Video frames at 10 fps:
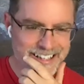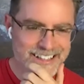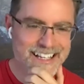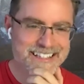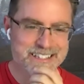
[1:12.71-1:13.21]

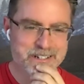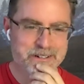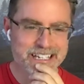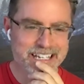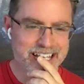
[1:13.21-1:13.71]
Let's do
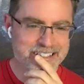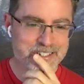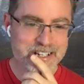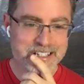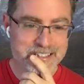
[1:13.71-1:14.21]
it. Yes,
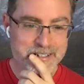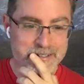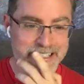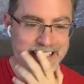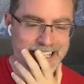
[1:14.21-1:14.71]
just do
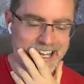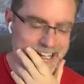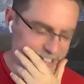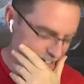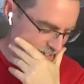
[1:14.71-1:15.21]
it.
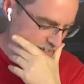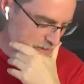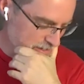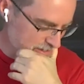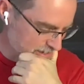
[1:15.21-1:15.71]
Yeah, just
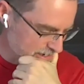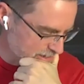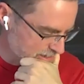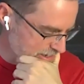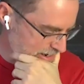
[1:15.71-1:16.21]
do it.
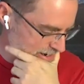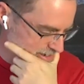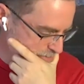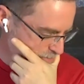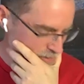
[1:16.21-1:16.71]
Yes,
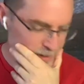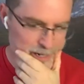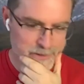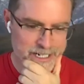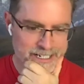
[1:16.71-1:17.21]
awesome.
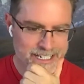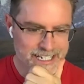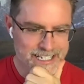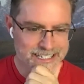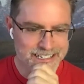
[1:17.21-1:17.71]
Great one. Yes.